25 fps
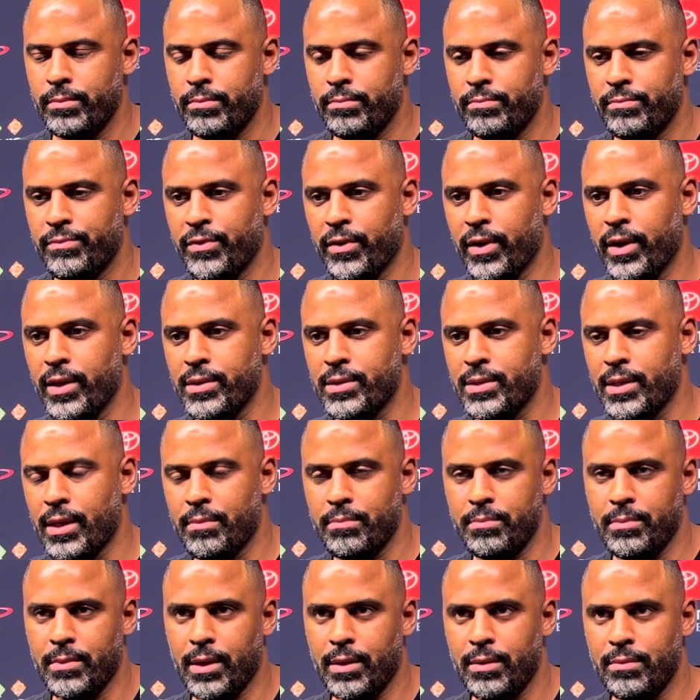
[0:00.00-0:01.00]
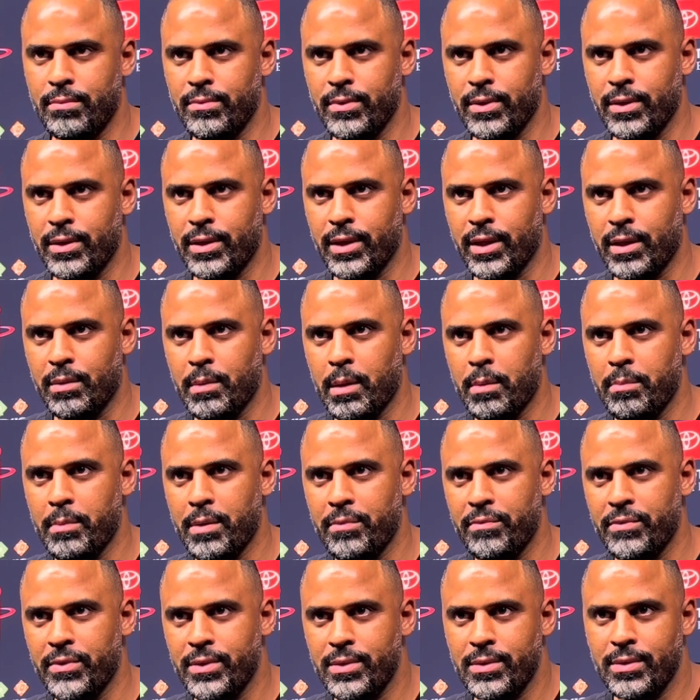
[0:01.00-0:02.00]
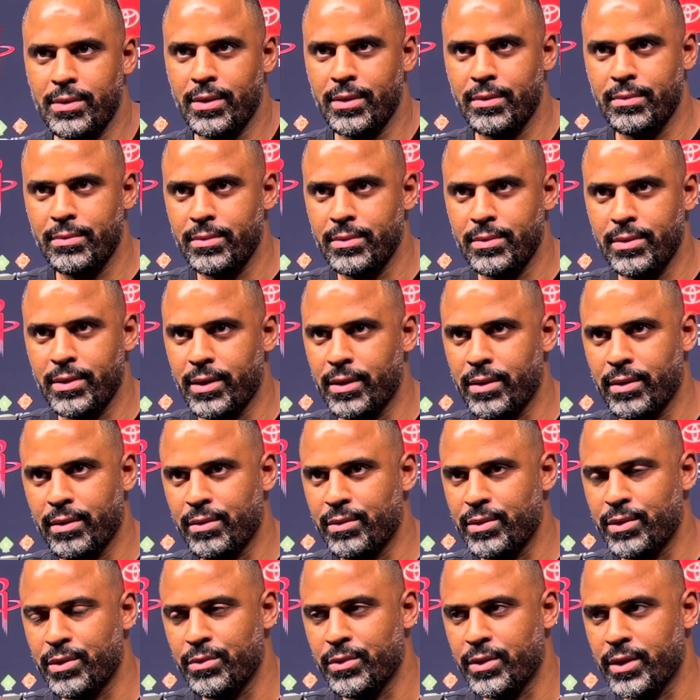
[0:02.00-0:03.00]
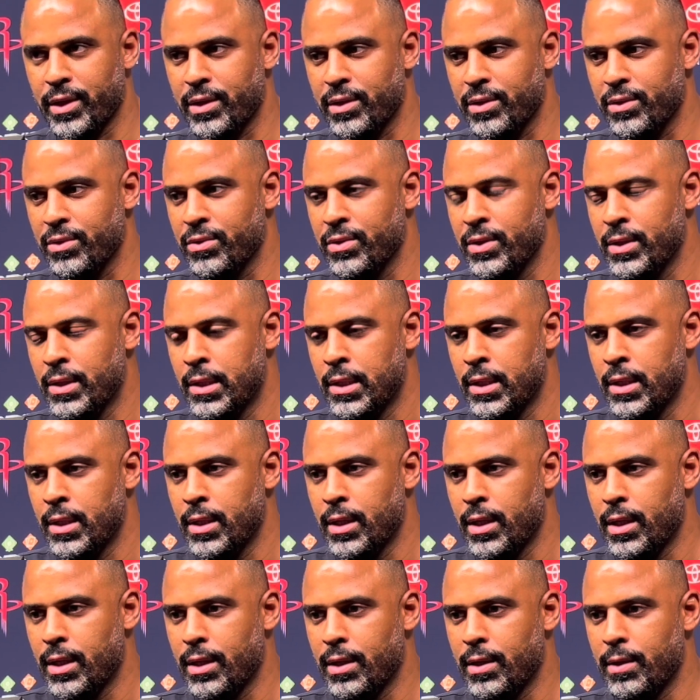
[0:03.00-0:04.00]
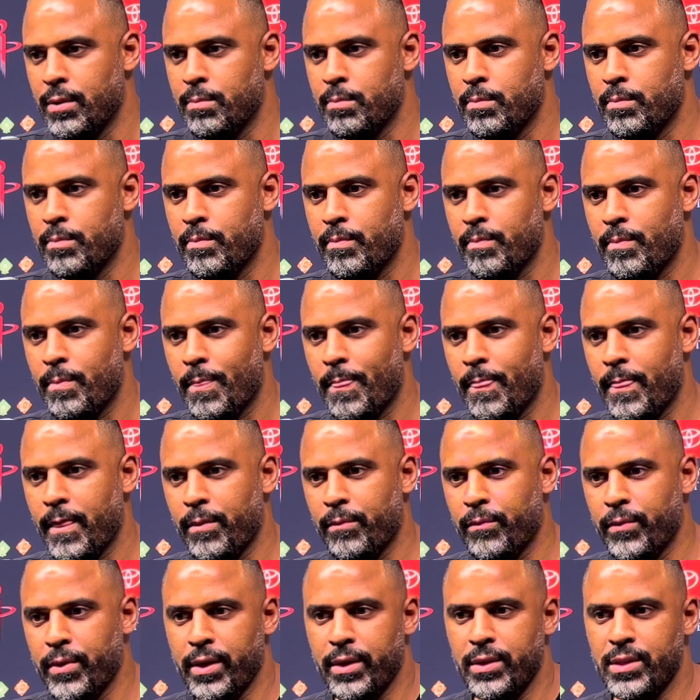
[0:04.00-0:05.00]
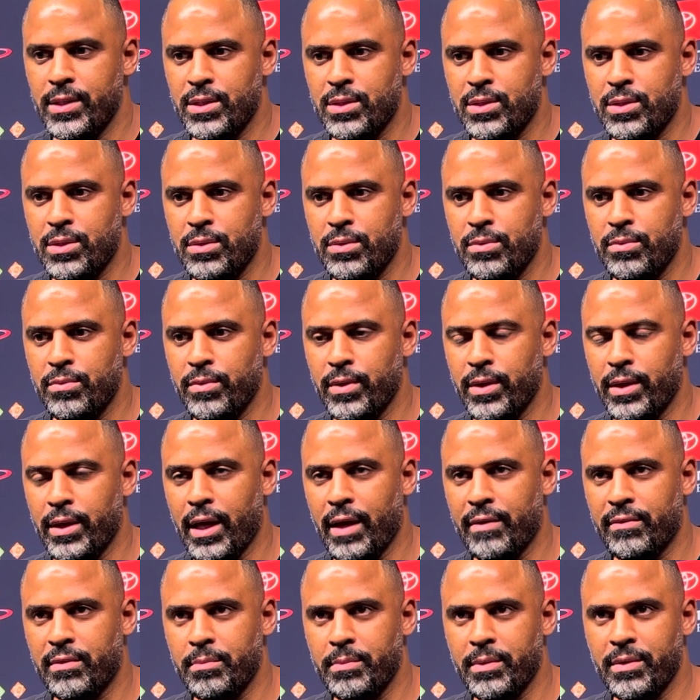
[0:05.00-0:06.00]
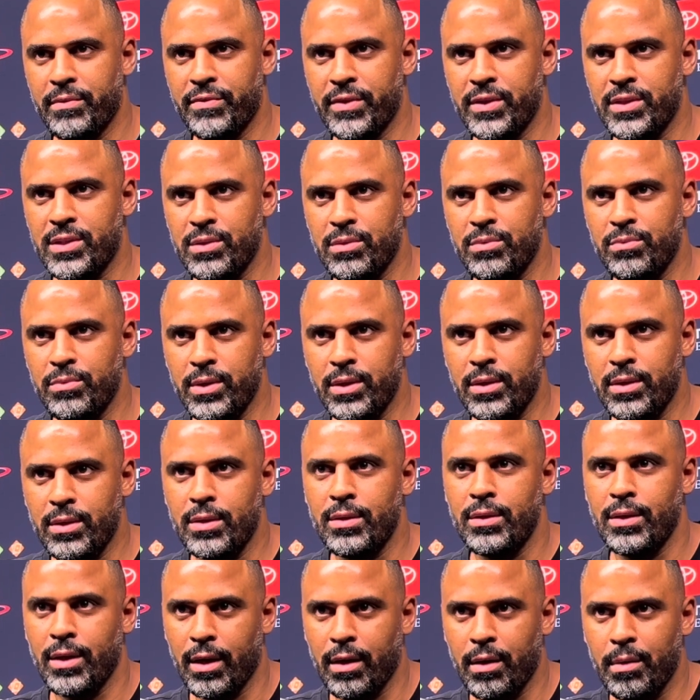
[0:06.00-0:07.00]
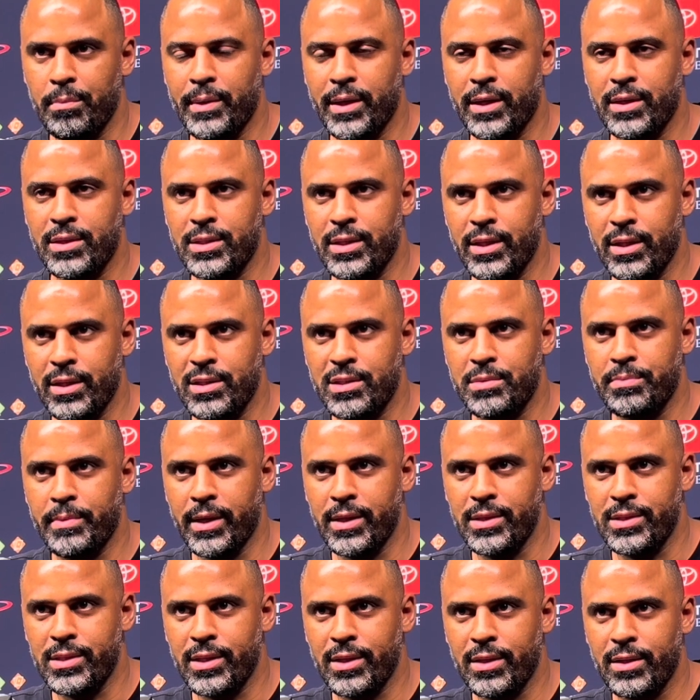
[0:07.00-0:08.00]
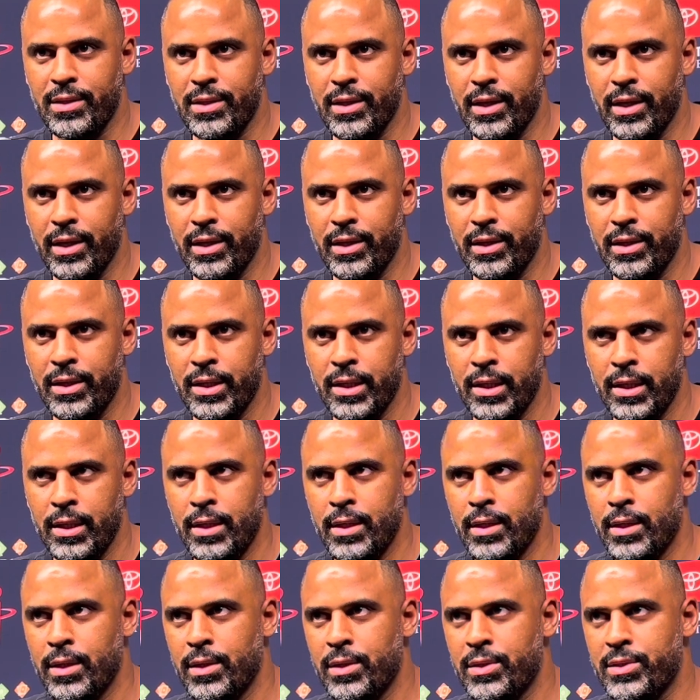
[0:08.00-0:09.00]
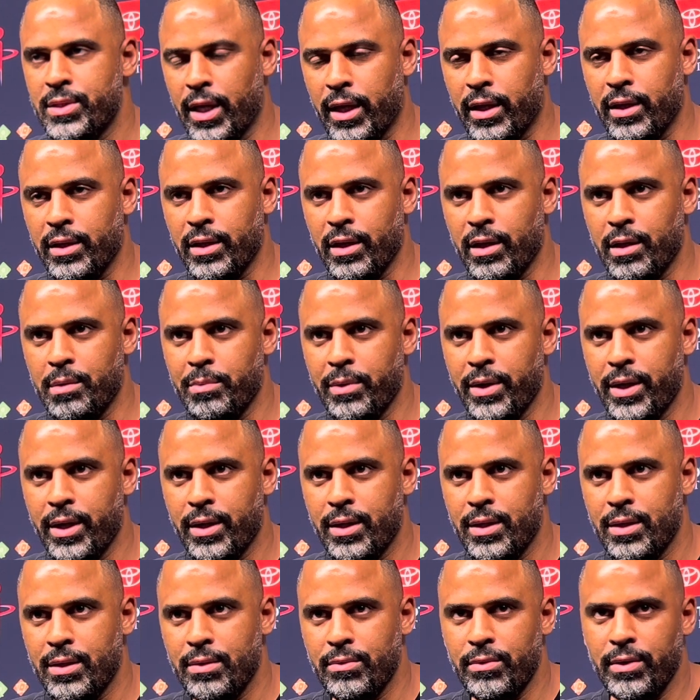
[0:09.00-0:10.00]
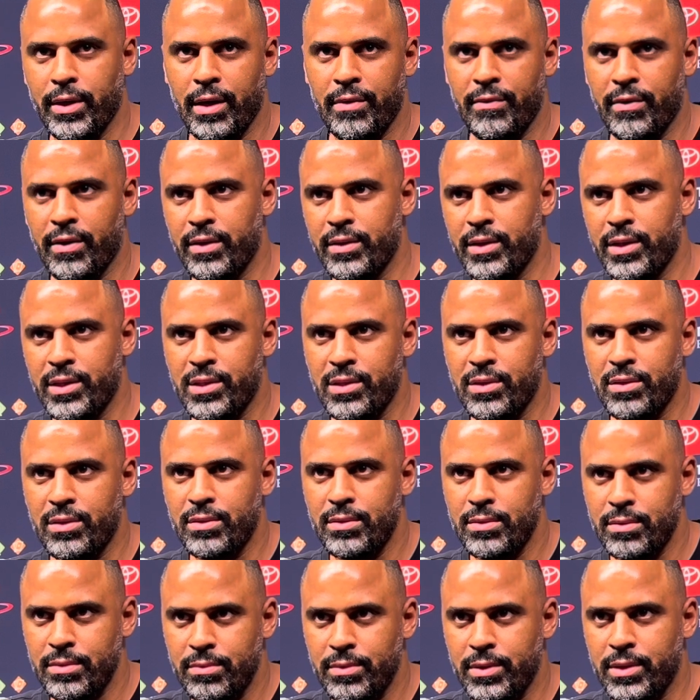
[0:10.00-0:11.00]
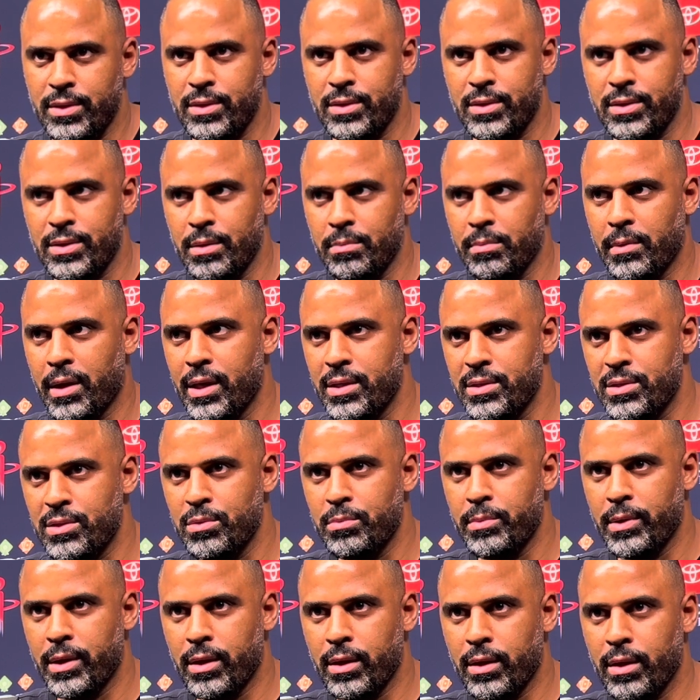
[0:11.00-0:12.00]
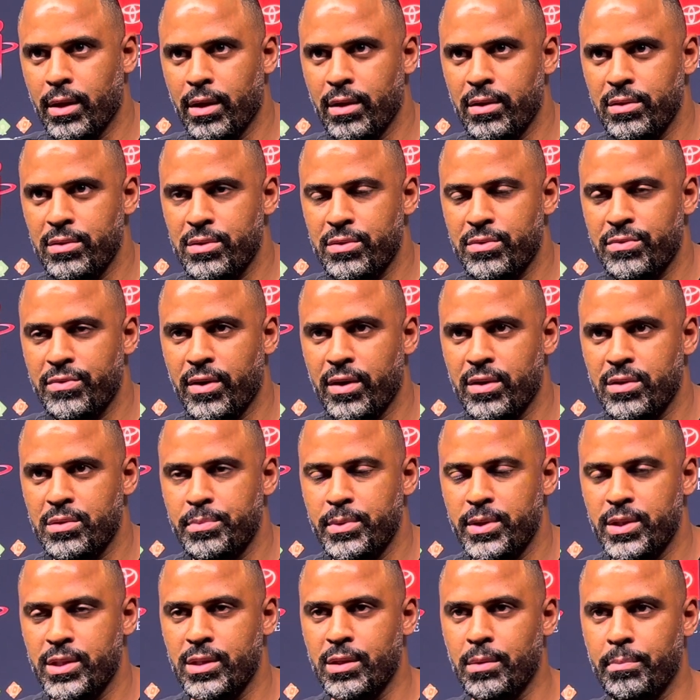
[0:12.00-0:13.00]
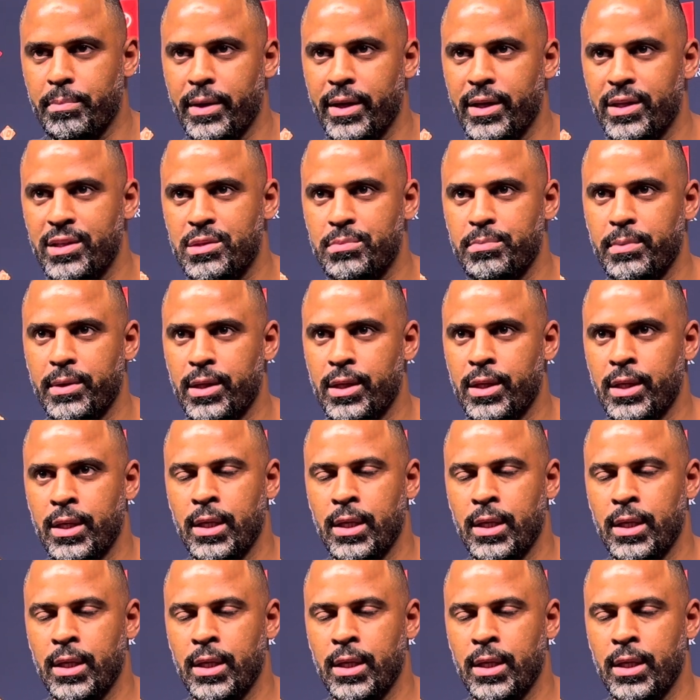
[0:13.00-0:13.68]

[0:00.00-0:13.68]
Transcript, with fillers: for us, I'm not really thinking about Memphis. They, they don't do what they do. Um, we just really have to be efficient with our biggest thing is spacing and secondary break. We have our initial, which some guys do better than others as far as pushing the pace, but